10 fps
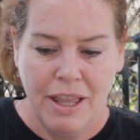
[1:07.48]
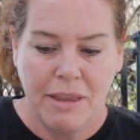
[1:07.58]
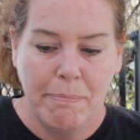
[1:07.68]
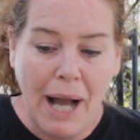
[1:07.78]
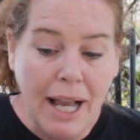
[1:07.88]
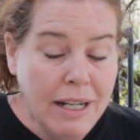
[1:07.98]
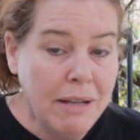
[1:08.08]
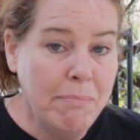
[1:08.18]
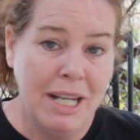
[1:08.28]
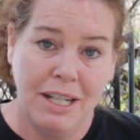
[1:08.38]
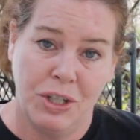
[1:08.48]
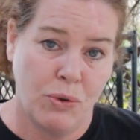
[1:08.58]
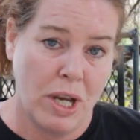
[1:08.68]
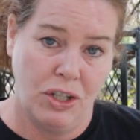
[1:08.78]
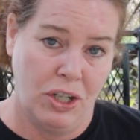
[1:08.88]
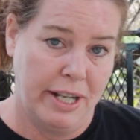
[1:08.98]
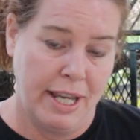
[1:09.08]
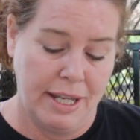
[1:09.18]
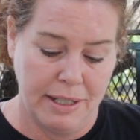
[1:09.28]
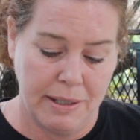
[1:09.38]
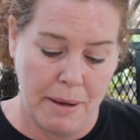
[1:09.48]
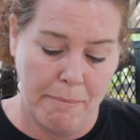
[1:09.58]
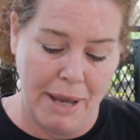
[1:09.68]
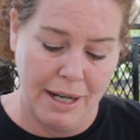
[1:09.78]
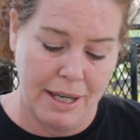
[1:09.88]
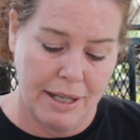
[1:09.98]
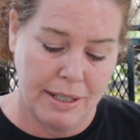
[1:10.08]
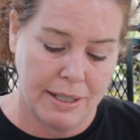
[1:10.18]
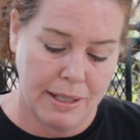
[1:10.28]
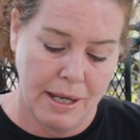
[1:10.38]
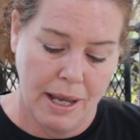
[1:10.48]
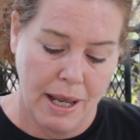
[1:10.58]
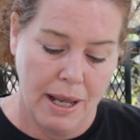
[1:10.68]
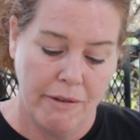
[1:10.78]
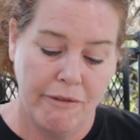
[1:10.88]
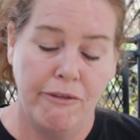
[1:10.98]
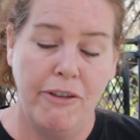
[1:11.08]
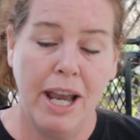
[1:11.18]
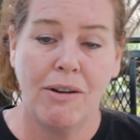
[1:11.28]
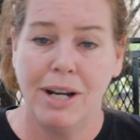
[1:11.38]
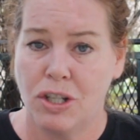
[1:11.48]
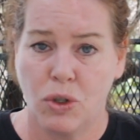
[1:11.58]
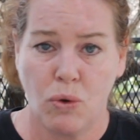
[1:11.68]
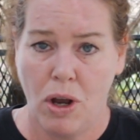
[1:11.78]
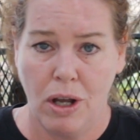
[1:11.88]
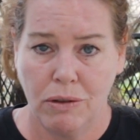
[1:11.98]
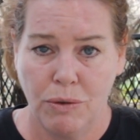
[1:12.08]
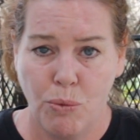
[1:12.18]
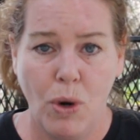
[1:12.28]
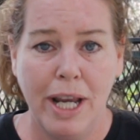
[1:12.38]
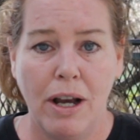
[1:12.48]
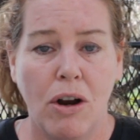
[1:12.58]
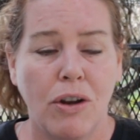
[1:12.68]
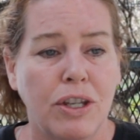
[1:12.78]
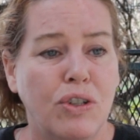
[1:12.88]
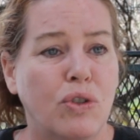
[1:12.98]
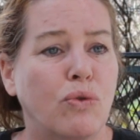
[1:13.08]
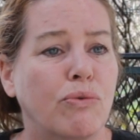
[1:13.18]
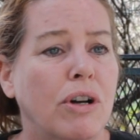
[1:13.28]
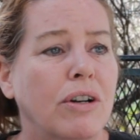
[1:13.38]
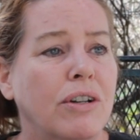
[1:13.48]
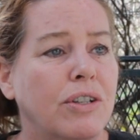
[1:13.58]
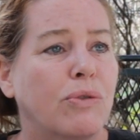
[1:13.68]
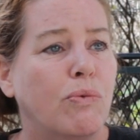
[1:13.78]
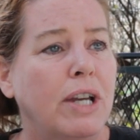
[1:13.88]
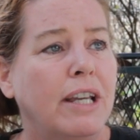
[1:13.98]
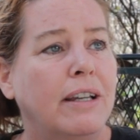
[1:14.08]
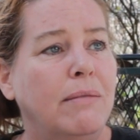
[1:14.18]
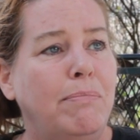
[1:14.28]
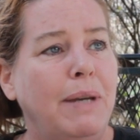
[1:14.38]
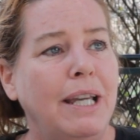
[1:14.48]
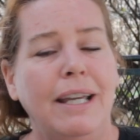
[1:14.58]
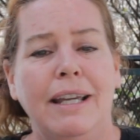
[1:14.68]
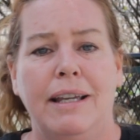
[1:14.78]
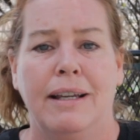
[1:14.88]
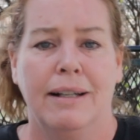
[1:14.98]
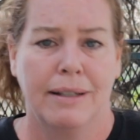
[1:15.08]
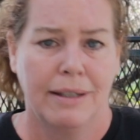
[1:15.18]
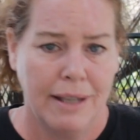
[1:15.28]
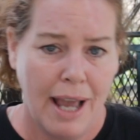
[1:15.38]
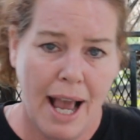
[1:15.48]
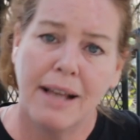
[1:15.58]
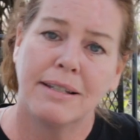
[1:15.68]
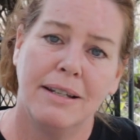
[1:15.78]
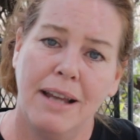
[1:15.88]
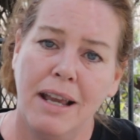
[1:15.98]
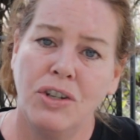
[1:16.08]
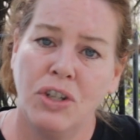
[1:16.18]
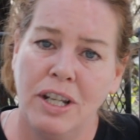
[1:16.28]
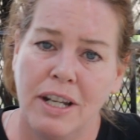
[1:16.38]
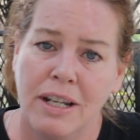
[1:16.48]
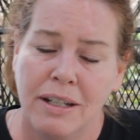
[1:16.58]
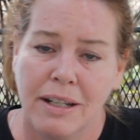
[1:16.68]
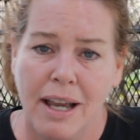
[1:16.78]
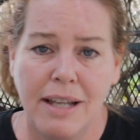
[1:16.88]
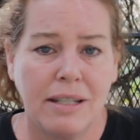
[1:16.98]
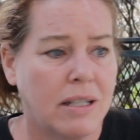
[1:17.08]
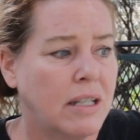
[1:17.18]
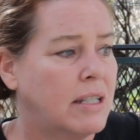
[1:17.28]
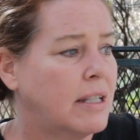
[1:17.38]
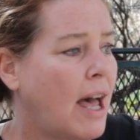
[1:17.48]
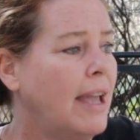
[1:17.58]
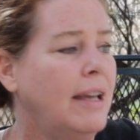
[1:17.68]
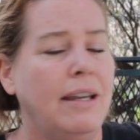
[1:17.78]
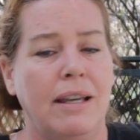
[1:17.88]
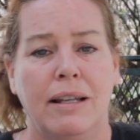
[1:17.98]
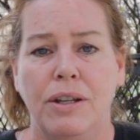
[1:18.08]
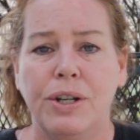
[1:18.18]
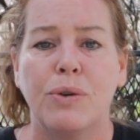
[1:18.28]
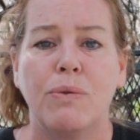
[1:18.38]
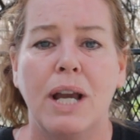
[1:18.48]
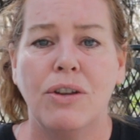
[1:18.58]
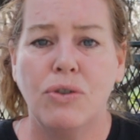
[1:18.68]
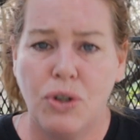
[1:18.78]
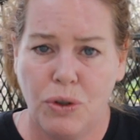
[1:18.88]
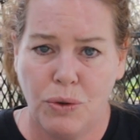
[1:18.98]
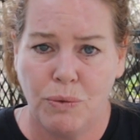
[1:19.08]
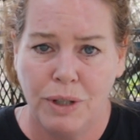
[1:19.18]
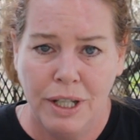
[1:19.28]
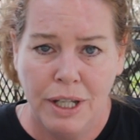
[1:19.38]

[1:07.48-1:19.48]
The Biden administration has made us very strong. We are the strongest we can be as a nation, as a society. Look around you.